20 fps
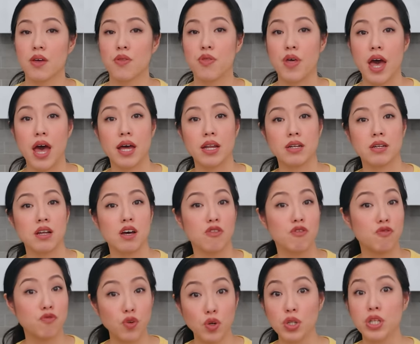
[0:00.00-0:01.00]
than a
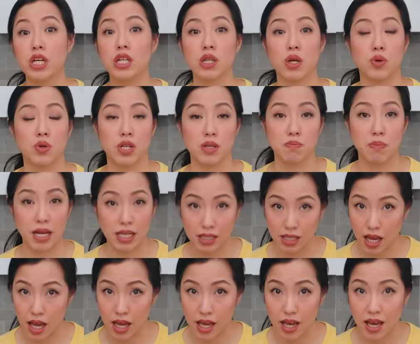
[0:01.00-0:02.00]
fully loaded pad
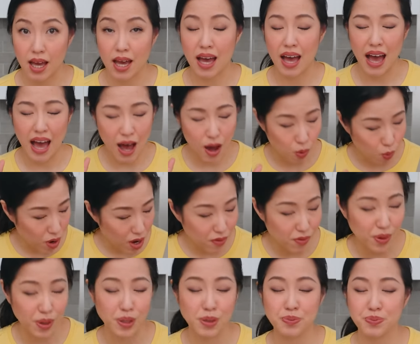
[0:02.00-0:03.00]
thai.
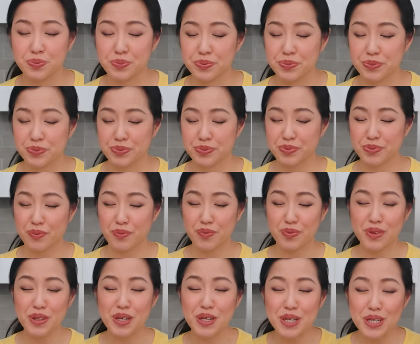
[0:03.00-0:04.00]
However,
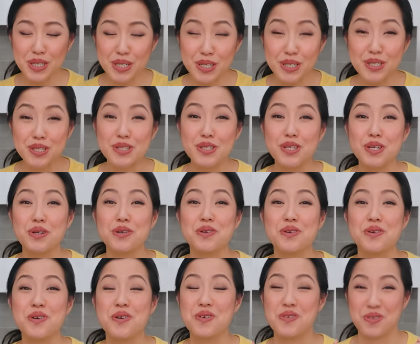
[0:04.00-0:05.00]
it is
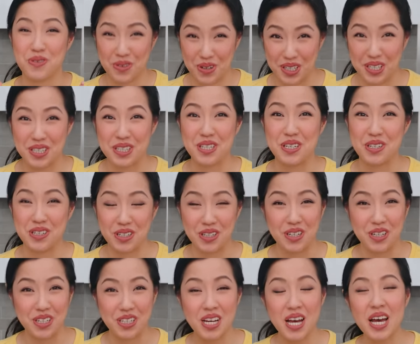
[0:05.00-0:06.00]
still really
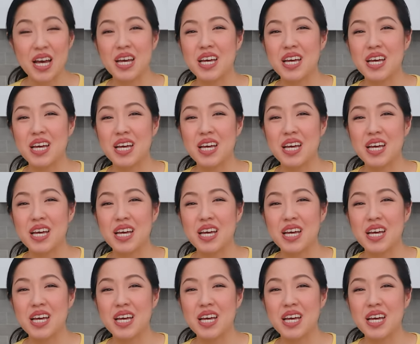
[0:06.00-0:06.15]
good.